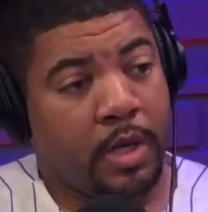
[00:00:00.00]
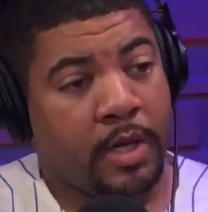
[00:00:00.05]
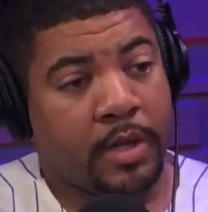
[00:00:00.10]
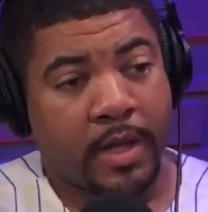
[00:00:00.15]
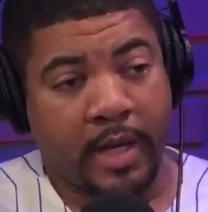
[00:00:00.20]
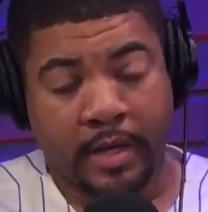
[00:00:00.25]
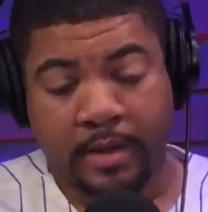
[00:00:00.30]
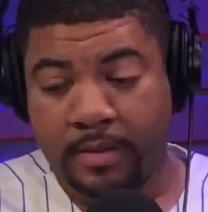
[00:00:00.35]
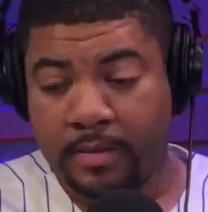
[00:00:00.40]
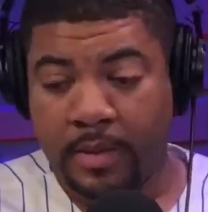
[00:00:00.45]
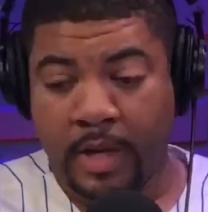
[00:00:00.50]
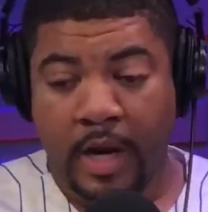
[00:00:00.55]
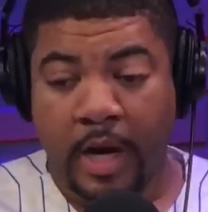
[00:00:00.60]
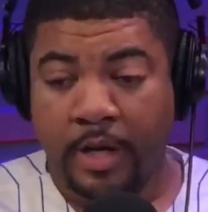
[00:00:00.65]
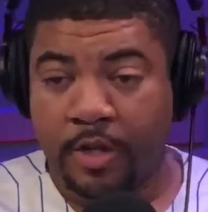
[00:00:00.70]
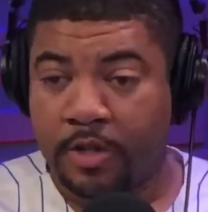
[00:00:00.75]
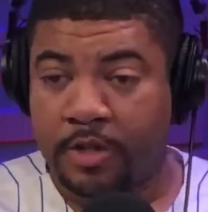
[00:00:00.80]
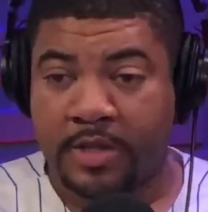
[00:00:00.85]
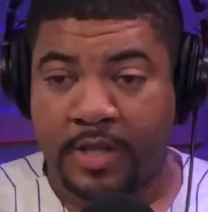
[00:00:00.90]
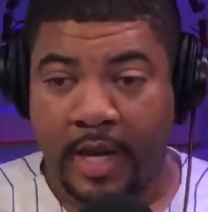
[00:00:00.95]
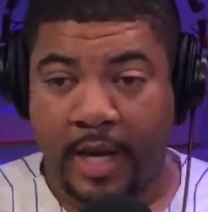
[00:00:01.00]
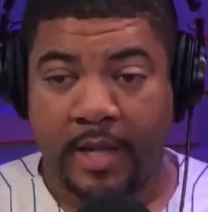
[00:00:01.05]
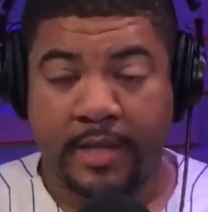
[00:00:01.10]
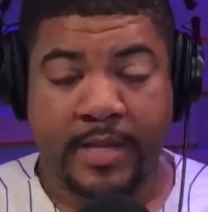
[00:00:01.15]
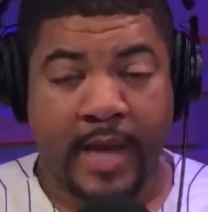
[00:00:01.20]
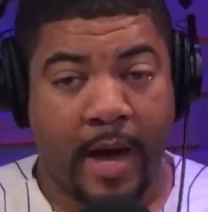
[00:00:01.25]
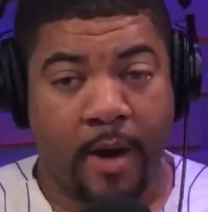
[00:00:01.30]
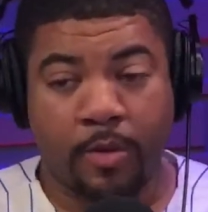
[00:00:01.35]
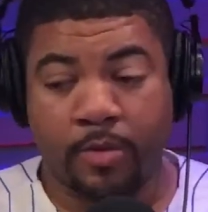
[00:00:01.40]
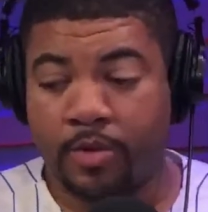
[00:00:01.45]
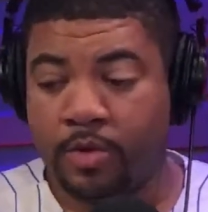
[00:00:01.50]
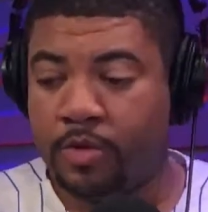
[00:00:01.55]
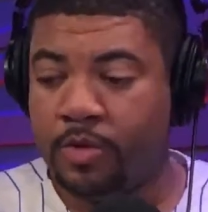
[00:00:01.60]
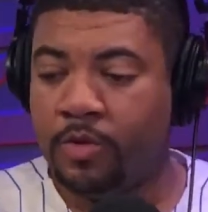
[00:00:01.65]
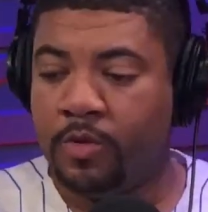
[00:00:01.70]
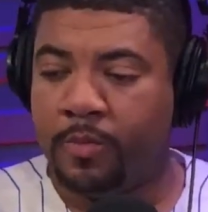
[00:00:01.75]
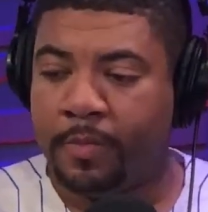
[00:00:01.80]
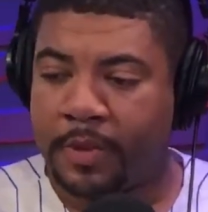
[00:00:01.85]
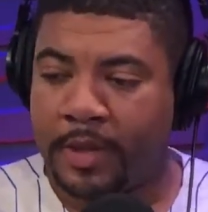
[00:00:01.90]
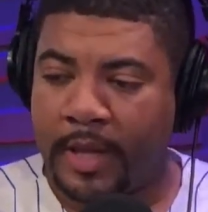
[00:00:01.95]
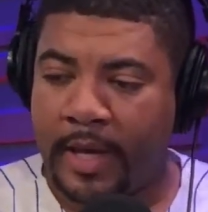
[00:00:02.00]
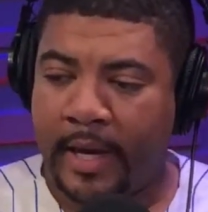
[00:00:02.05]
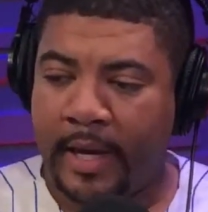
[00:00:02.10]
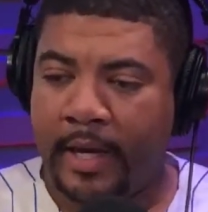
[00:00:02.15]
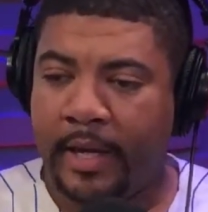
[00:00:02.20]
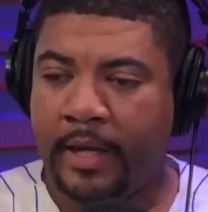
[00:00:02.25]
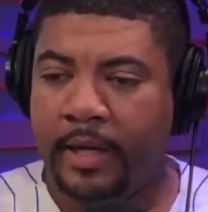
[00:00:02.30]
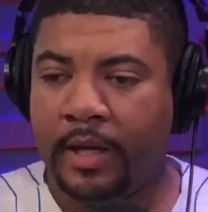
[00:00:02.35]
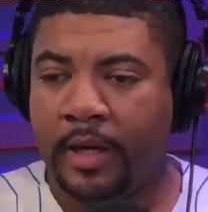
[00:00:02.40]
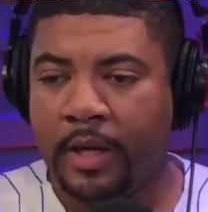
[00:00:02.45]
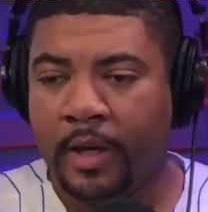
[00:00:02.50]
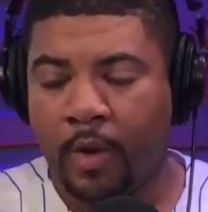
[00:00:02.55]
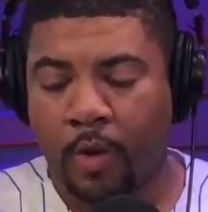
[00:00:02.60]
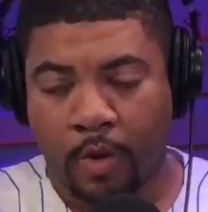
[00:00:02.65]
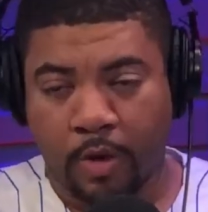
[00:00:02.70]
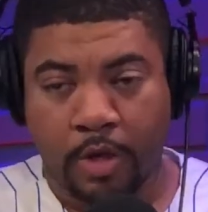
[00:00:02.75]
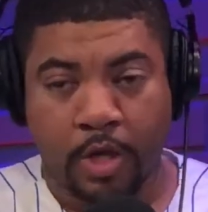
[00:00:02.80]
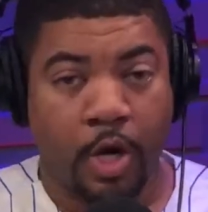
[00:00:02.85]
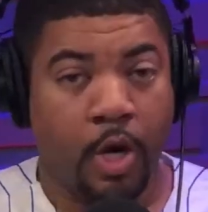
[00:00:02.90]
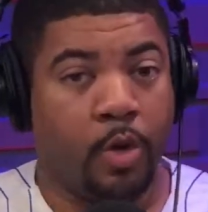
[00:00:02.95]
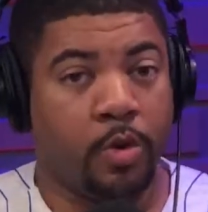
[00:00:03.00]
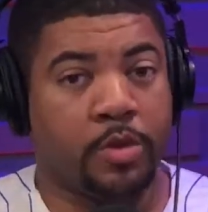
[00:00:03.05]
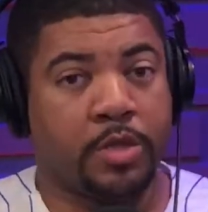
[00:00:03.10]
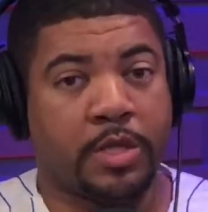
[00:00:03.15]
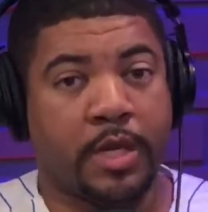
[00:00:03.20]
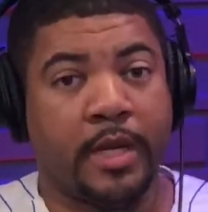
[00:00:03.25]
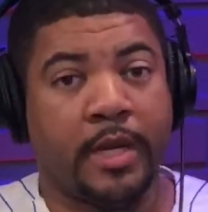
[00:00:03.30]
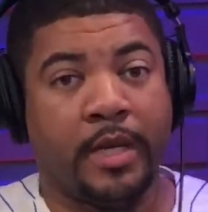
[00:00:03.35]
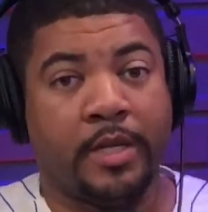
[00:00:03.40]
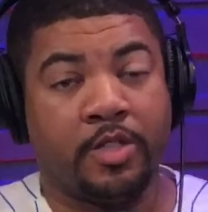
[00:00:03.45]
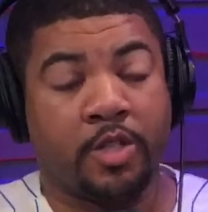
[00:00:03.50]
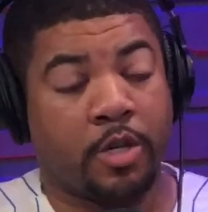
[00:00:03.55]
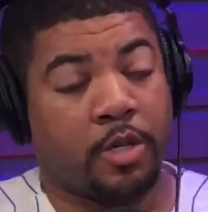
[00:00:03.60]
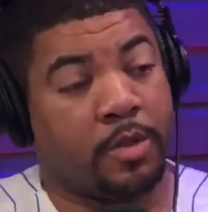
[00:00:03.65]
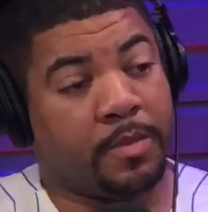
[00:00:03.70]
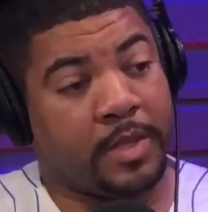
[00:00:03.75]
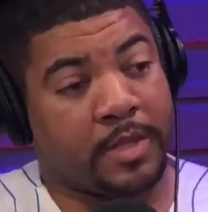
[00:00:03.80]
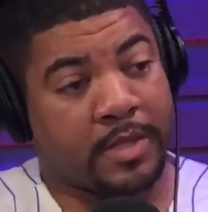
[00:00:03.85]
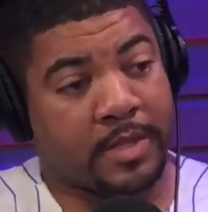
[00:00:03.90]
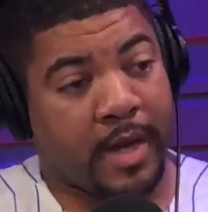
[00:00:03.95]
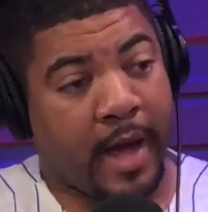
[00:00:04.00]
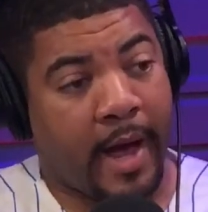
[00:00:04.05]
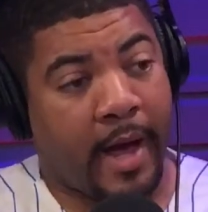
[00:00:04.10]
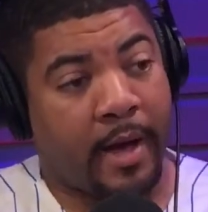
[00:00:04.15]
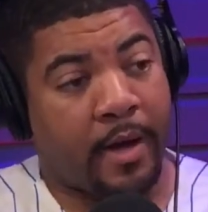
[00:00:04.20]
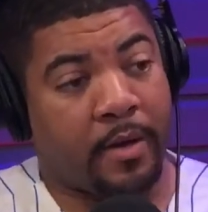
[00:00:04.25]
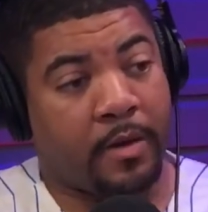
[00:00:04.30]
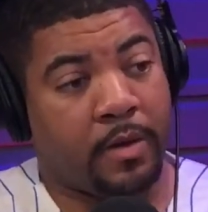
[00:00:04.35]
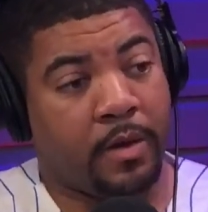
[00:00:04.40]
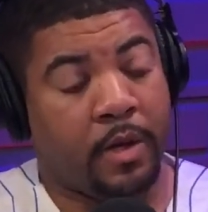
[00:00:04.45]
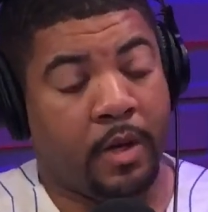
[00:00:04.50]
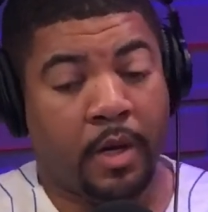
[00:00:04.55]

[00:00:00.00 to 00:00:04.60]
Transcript: that understands how to play or coach in a tournament style,